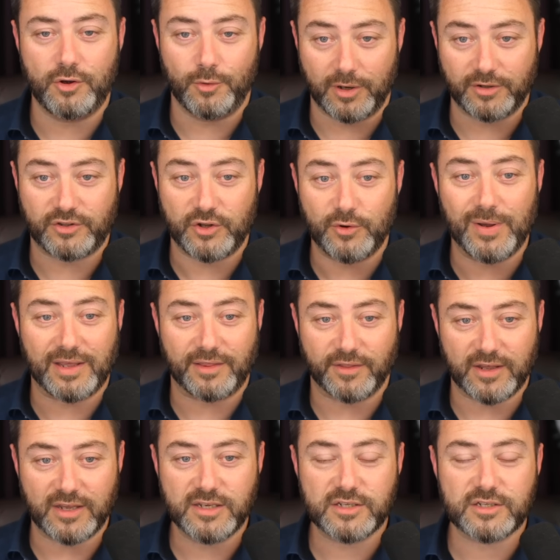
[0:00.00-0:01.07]
doing
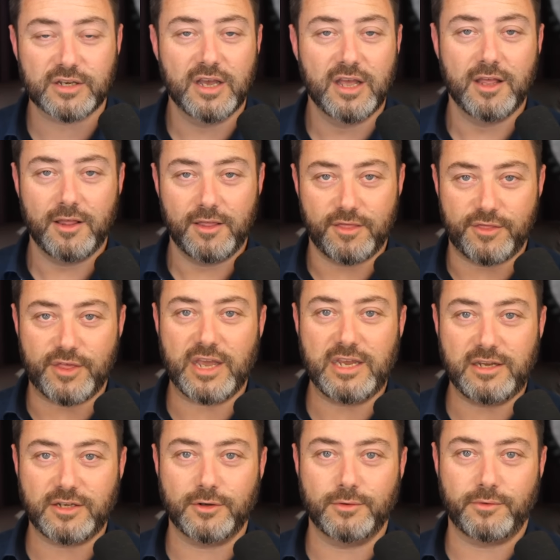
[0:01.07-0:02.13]
this. They
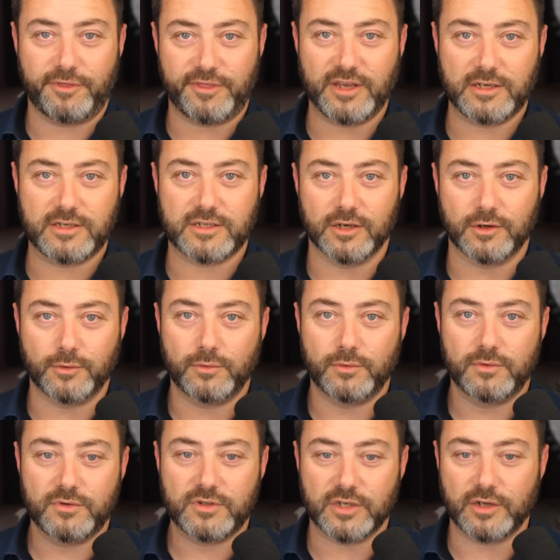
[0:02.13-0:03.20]
don't think so.
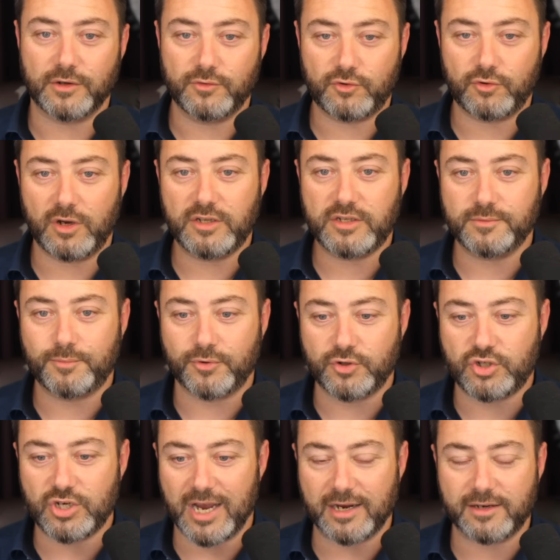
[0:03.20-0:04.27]
So don't try to
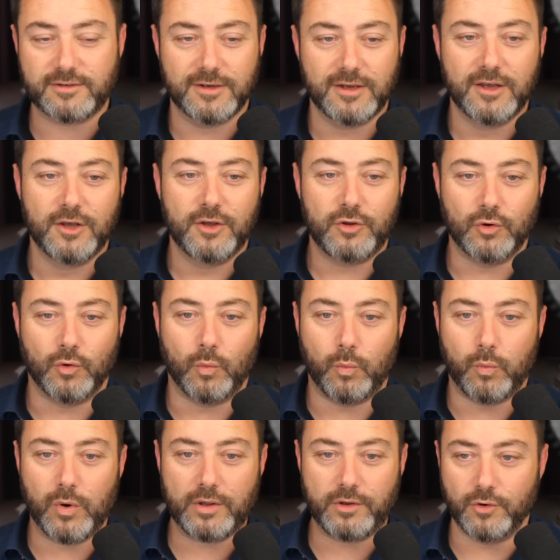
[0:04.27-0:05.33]
project your
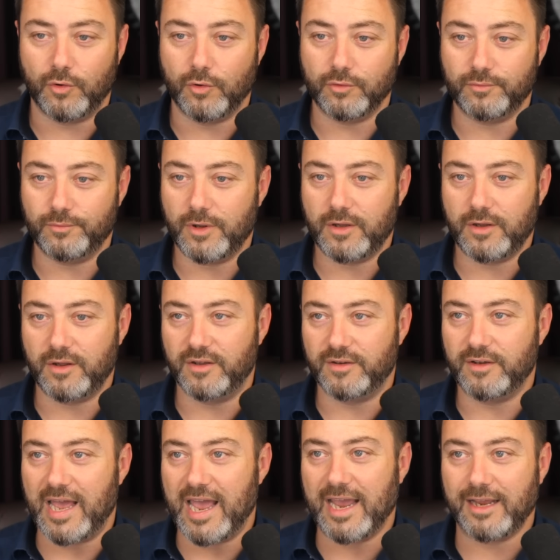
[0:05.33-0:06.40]

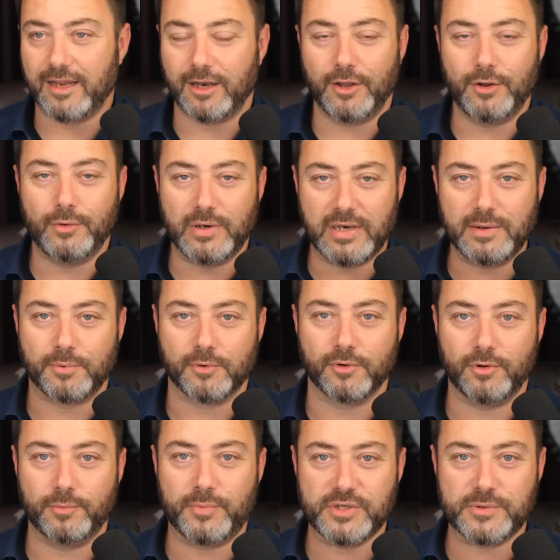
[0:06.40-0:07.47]
Anglo-liberal
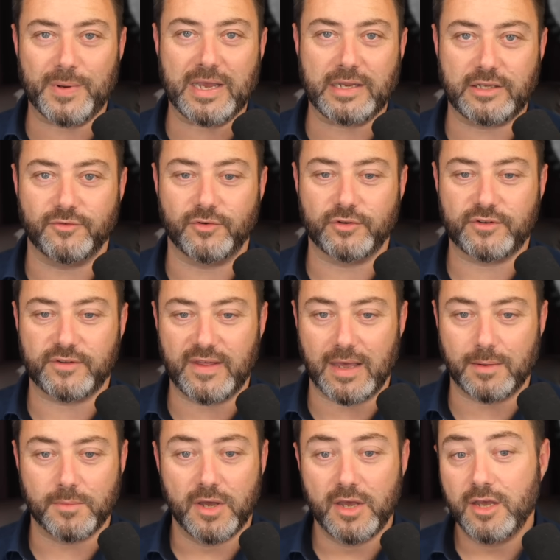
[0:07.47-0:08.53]
perspective onto
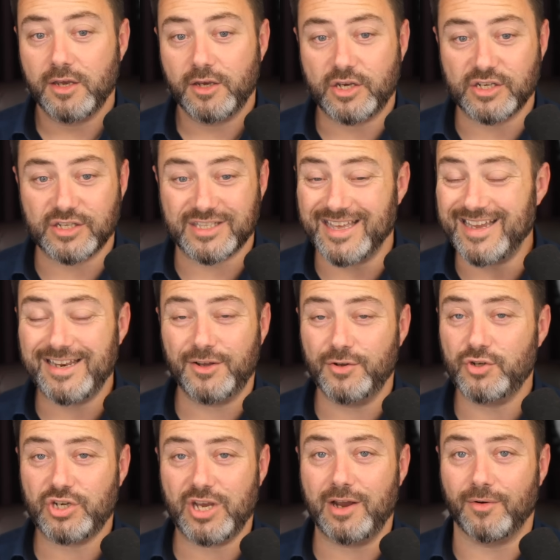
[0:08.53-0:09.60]
them, because they don't
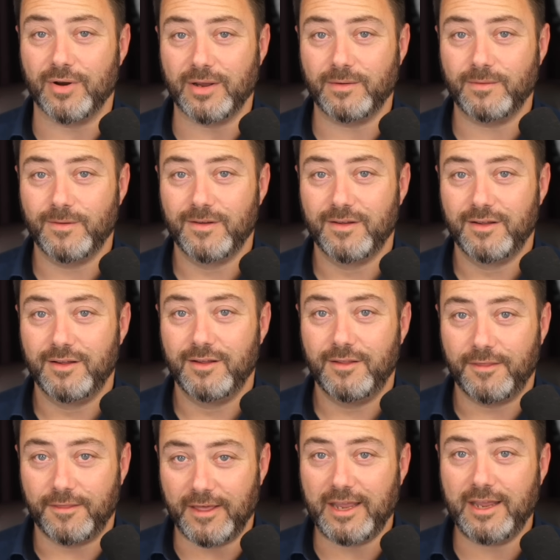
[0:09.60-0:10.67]
share it.
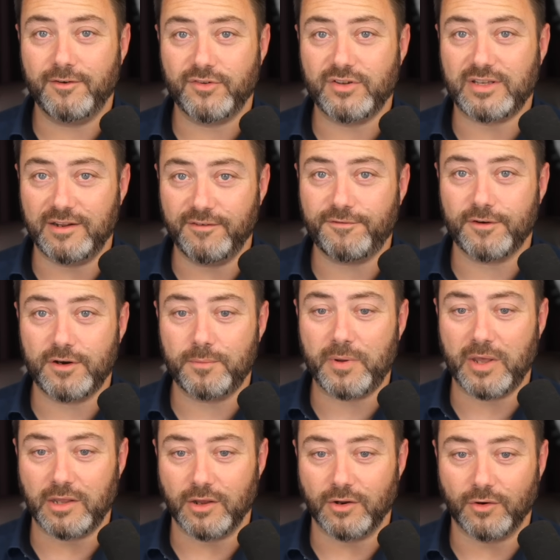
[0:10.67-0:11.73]
They have a different
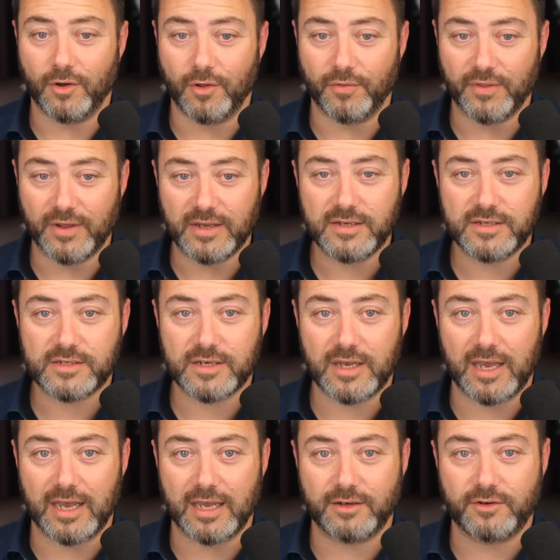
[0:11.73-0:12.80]
opinion on this, and